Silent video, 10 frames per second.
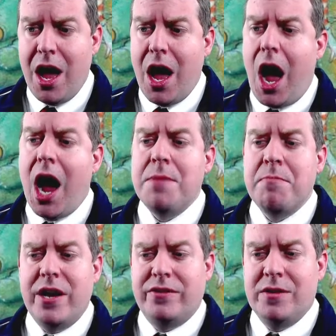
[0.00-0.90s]
I
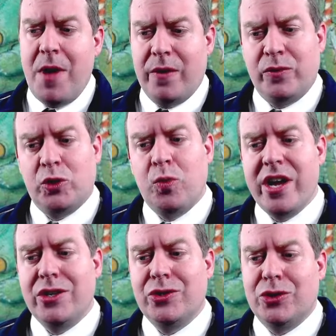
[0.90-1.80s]
made them out of
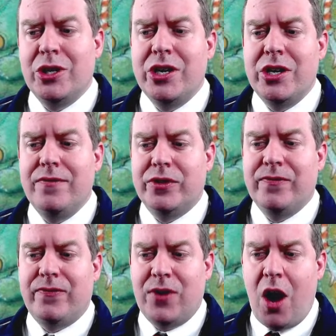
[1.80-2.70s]
twigs, leaves, and
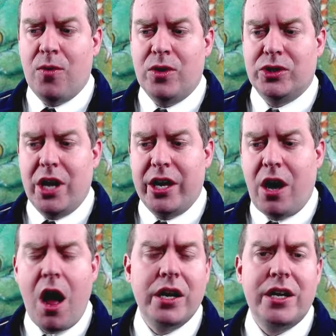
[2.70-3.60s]
flowers like
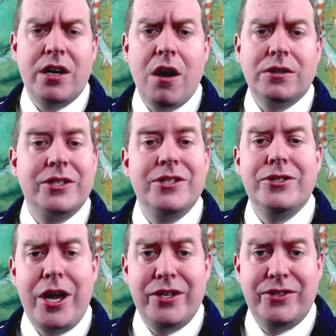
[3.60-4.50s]
hollyhocks and
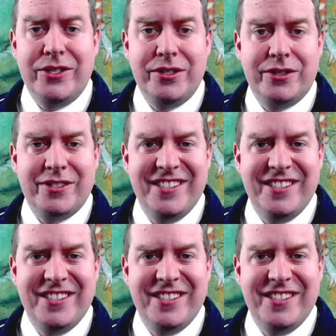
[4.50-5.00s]
daisies.